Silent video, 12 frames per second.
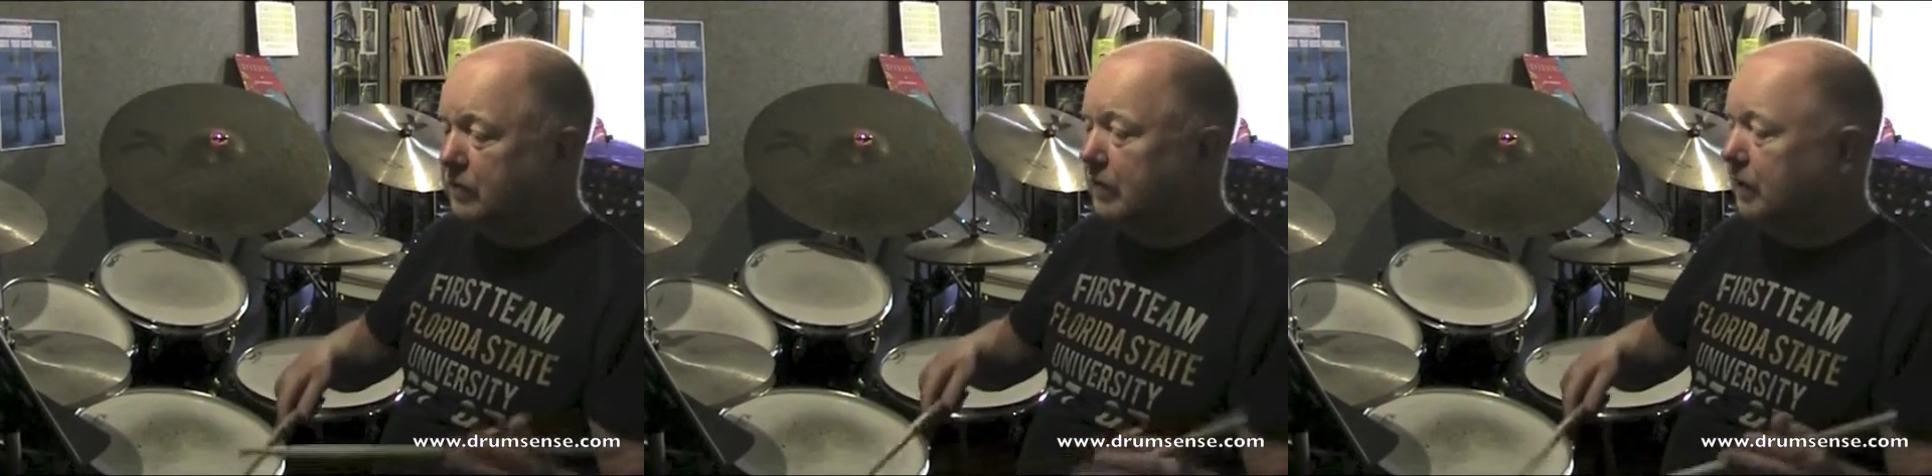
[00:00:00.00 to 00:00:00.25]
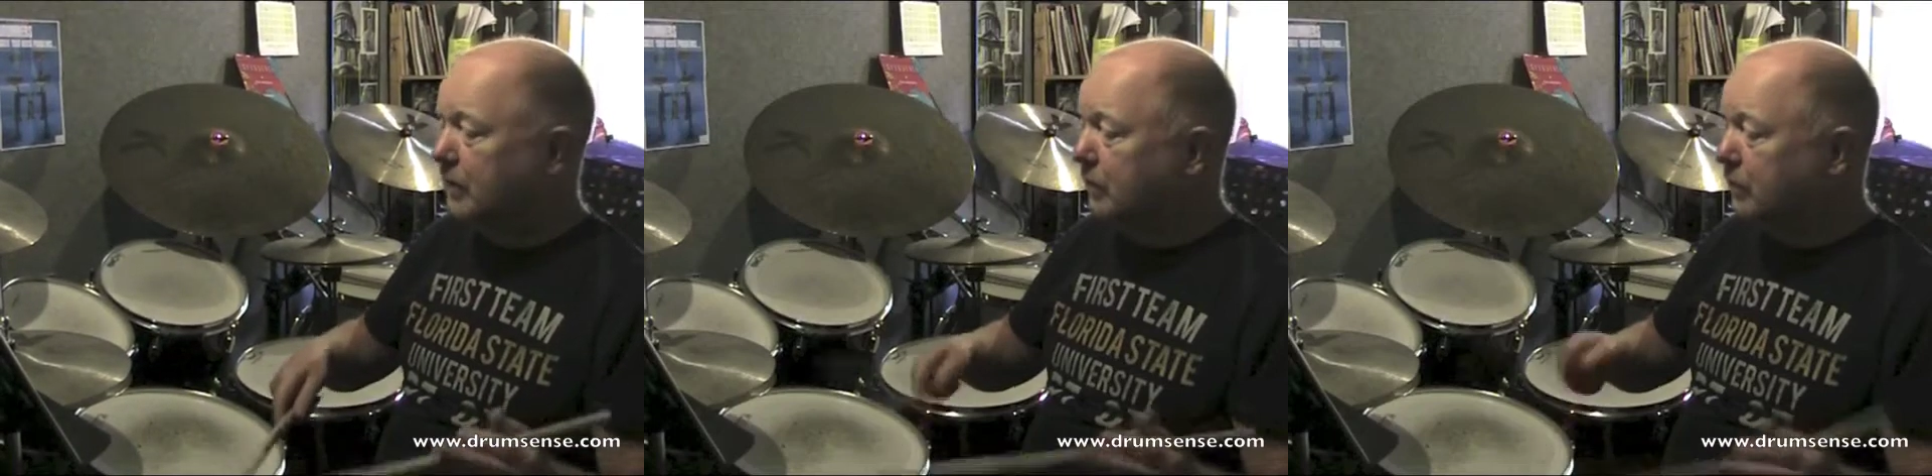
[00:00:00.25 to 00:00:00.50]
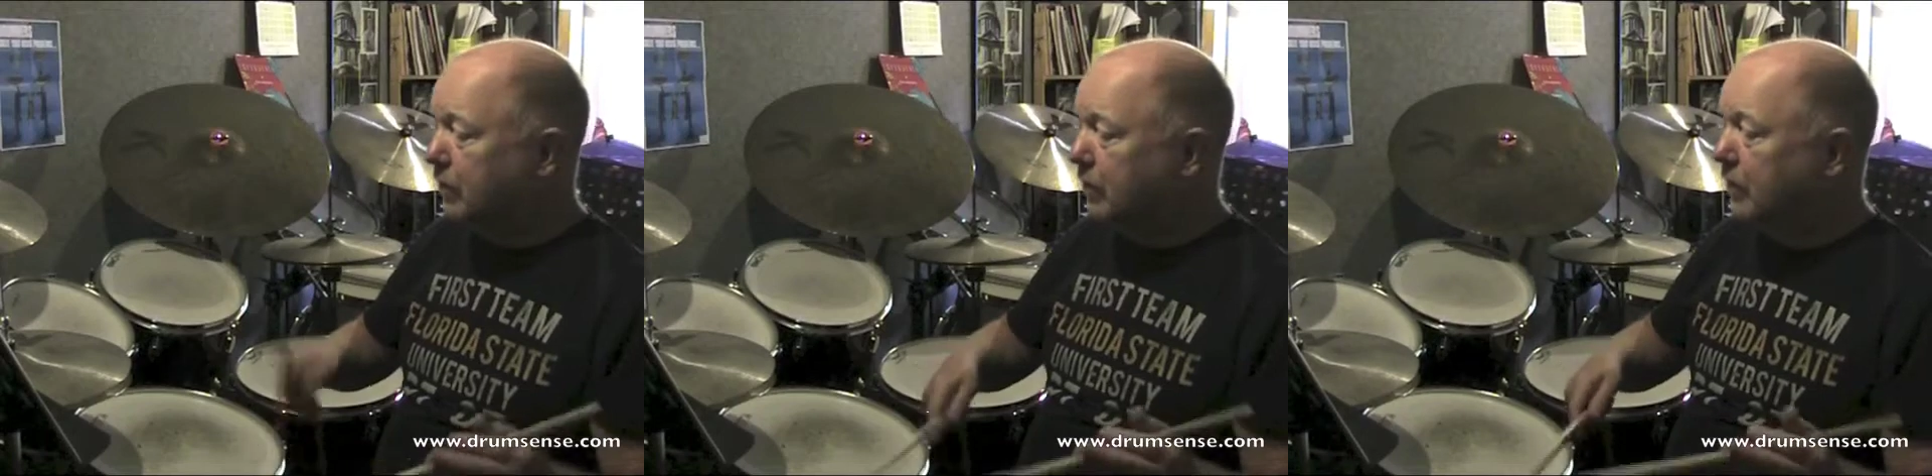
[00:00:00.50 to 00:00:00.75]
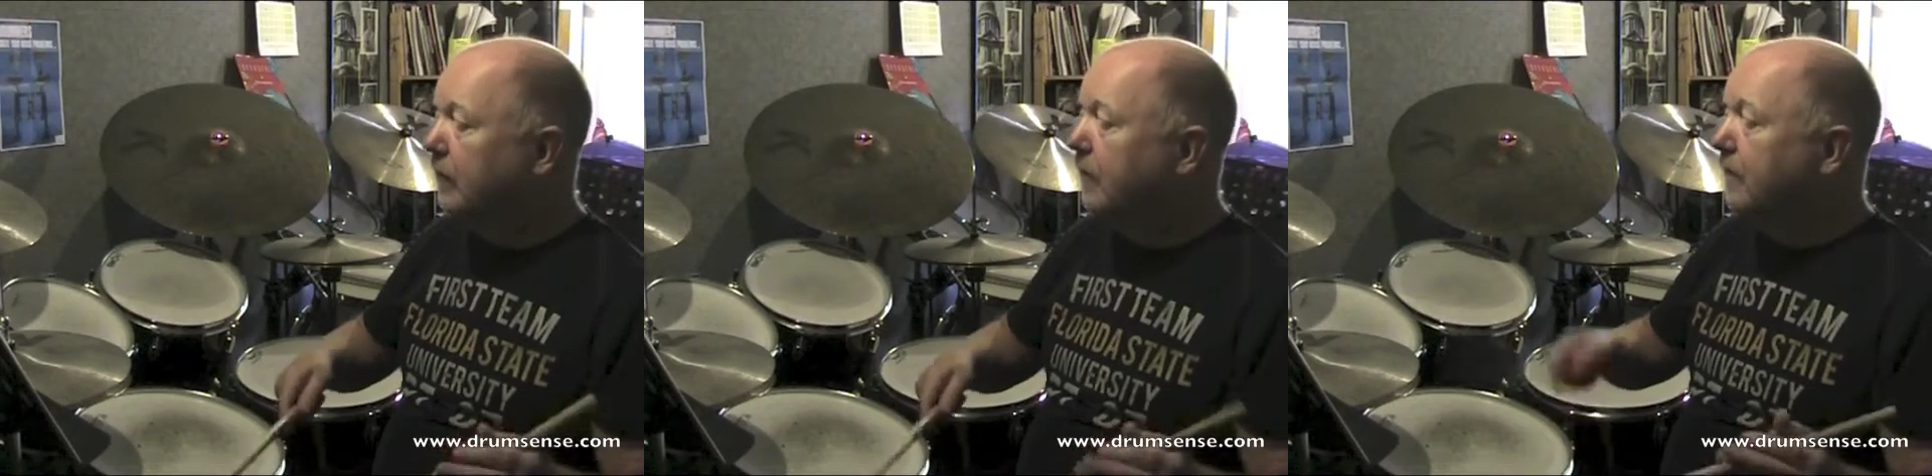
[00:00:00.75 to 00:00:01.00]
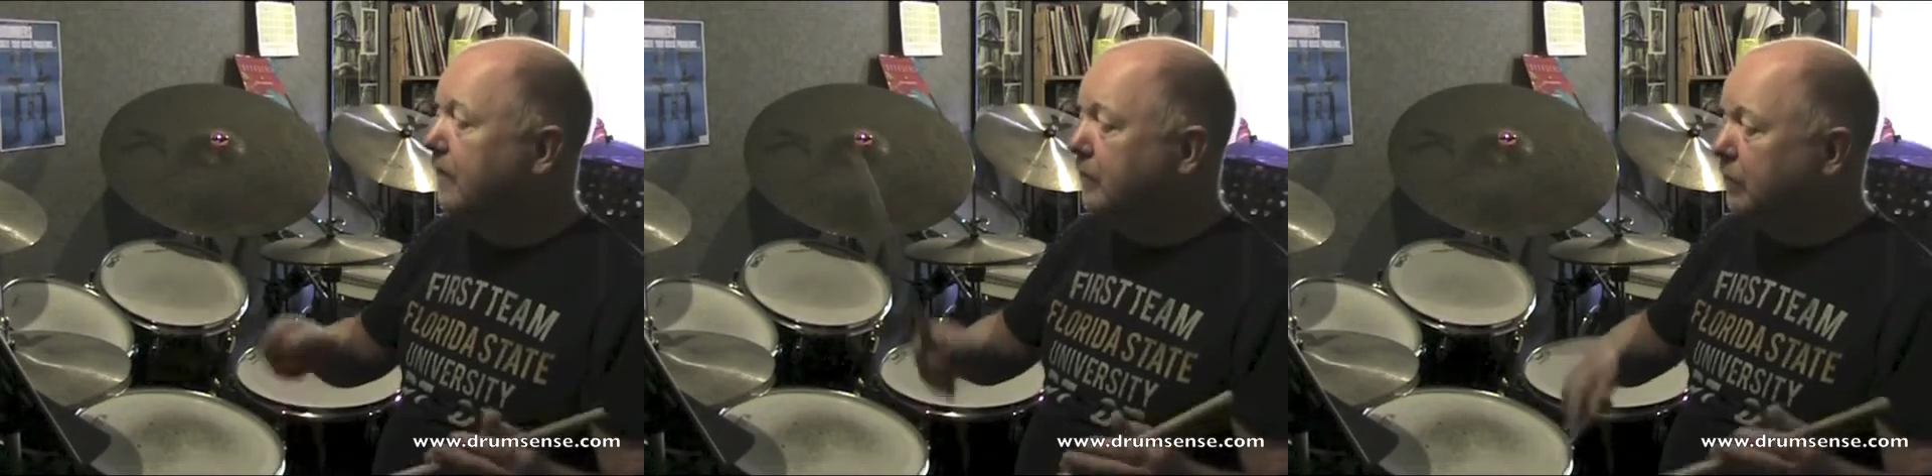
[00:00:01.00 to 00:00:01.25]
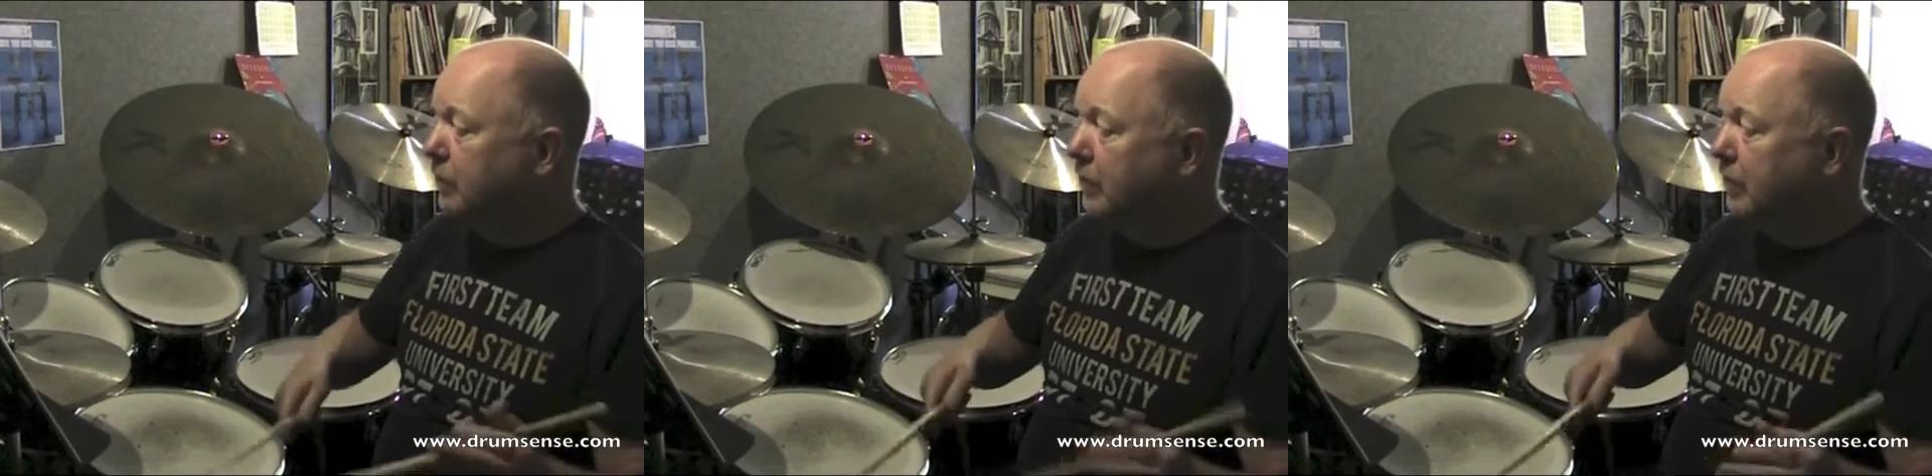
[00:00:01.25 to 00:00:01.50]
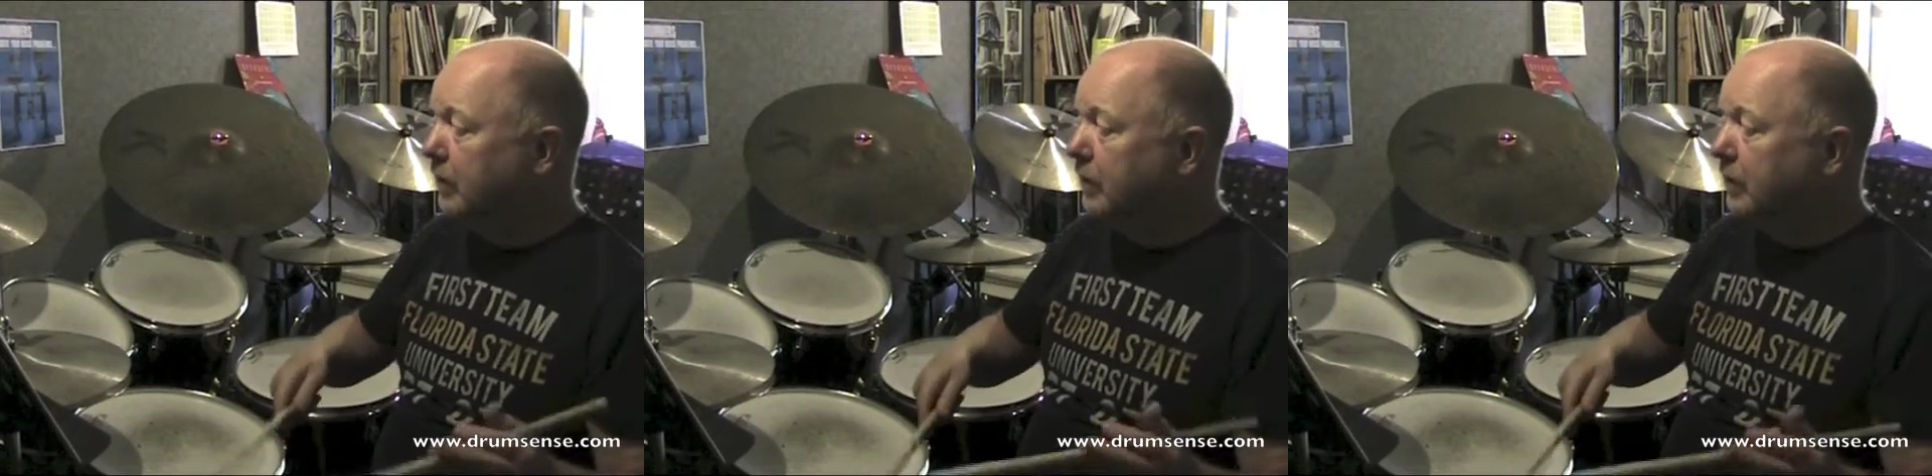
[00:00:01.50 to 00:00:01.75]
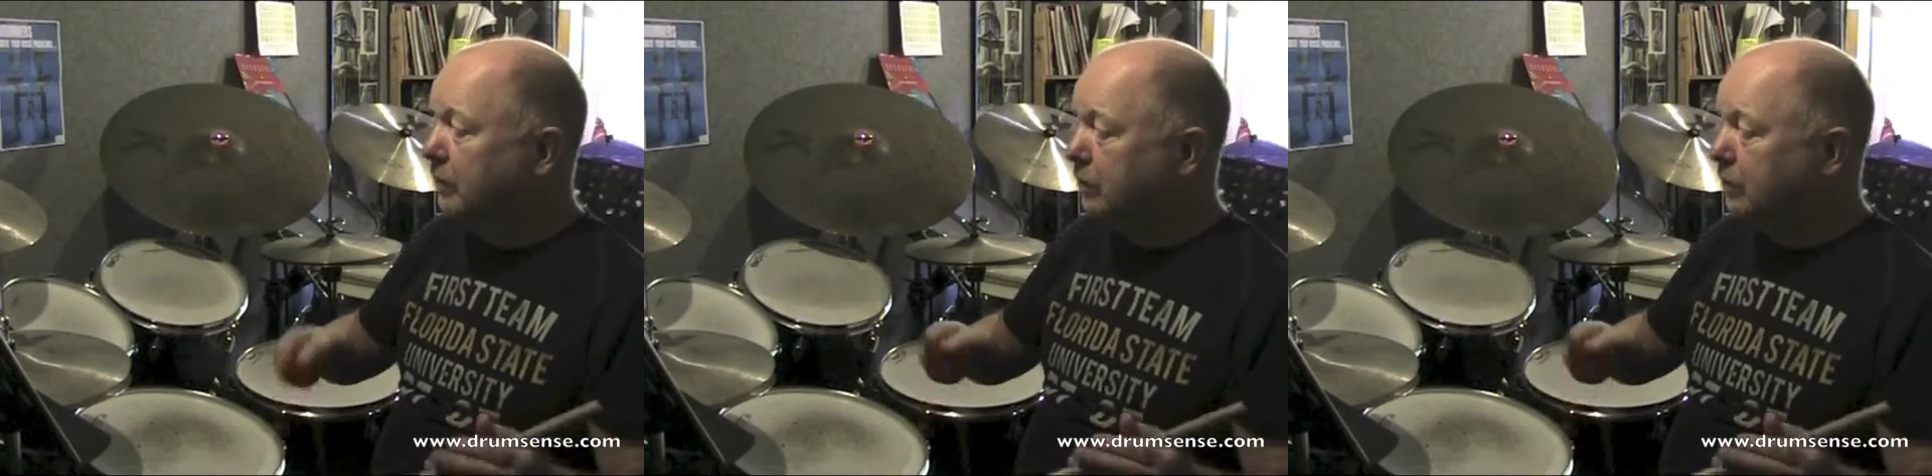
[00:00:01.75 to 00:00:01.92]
and a 1 and a,